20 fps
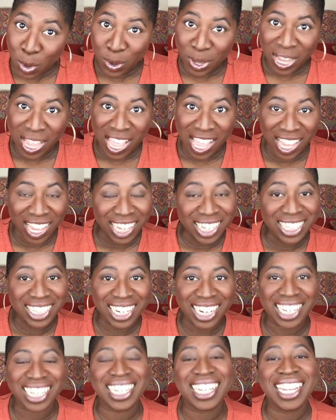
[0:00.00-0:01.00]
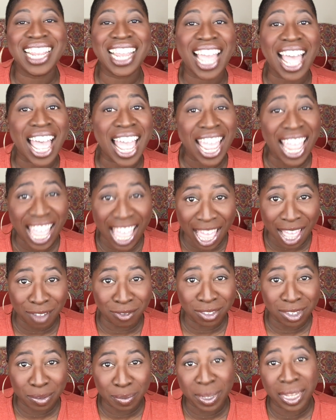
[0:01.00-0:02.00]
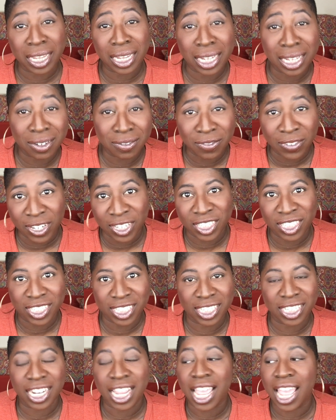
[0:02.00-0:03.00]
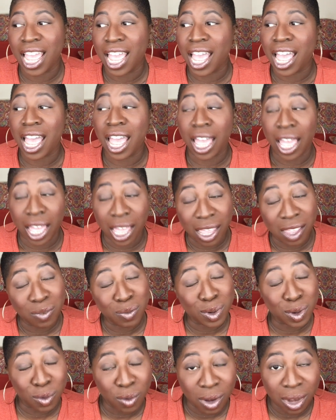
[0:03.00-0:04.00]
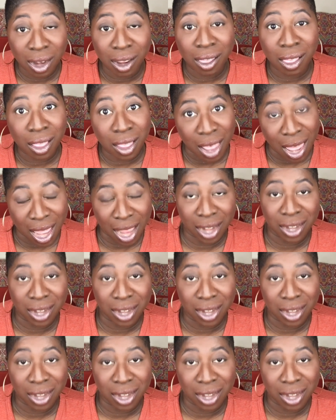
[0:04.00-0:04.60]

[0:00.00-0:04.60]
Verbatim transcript: going on lately, I have to make a confession. I've been crying a lot